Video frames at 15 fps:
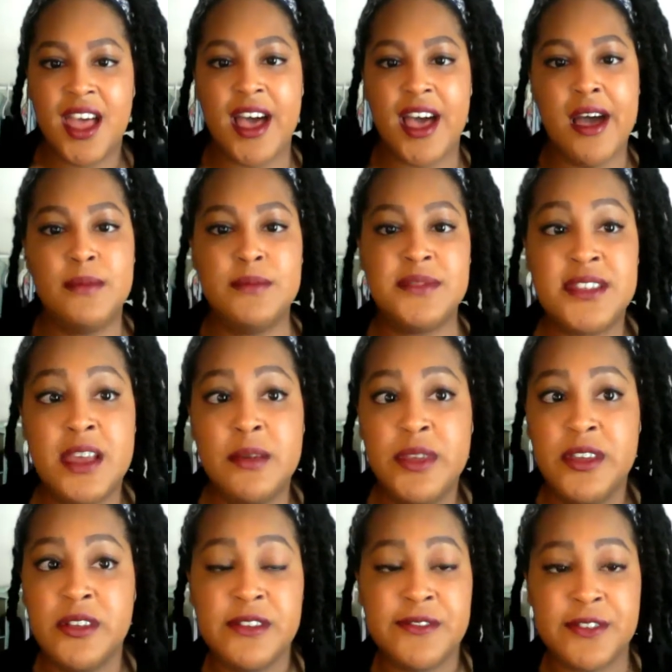Some
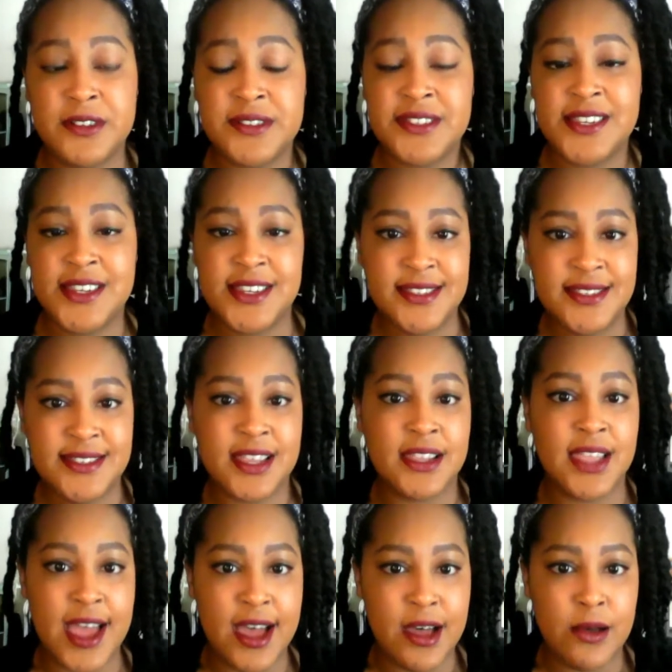universities
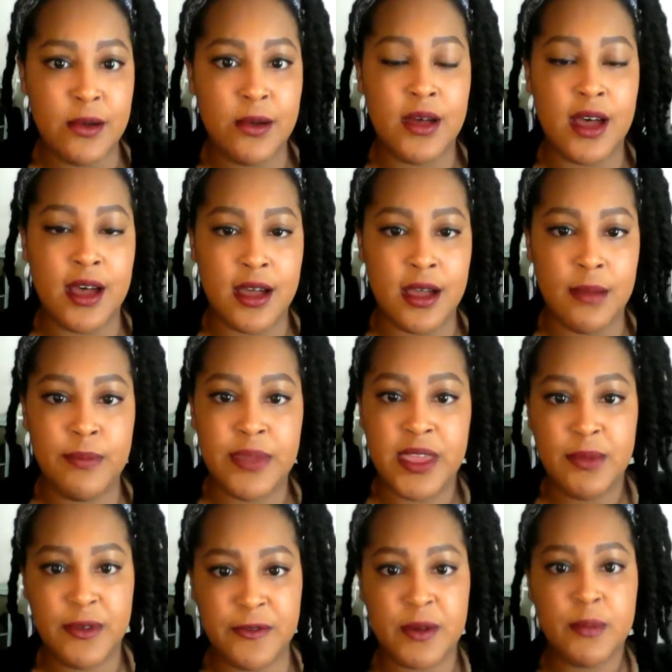allow
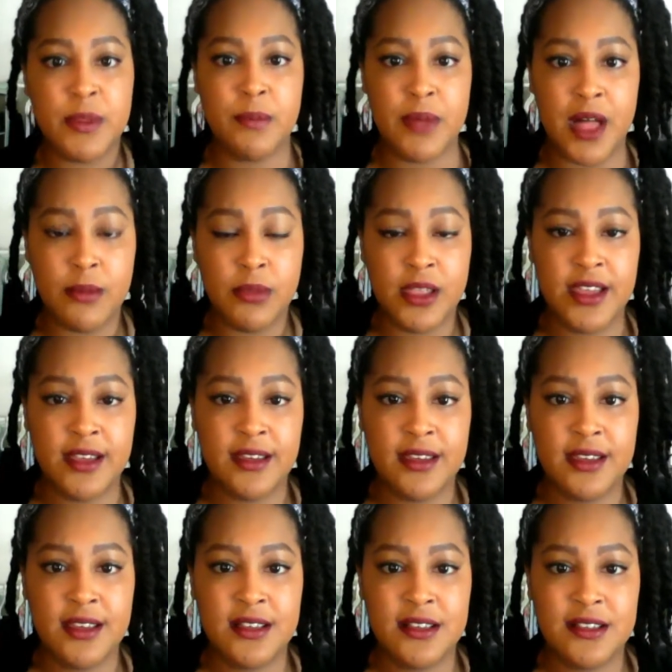people from the
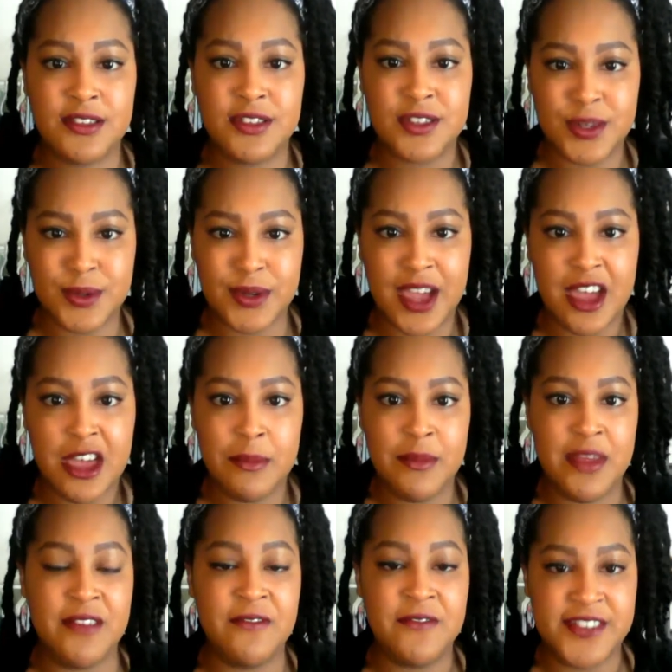public to
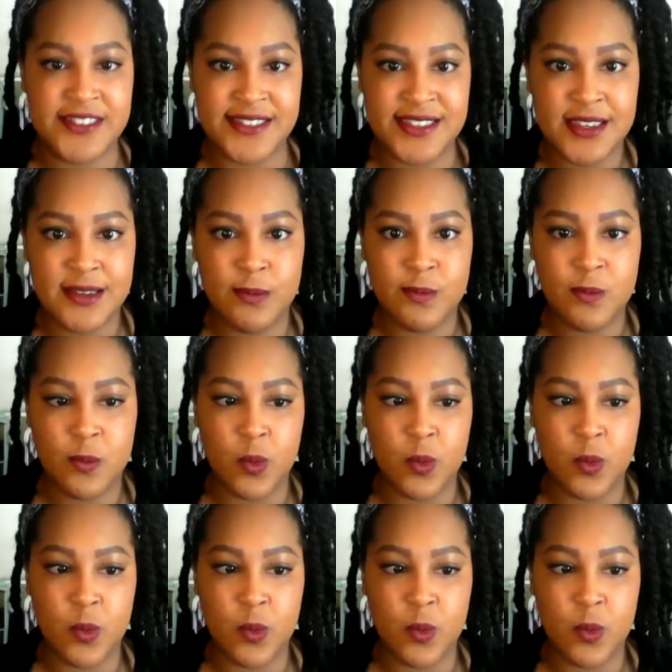come and visit,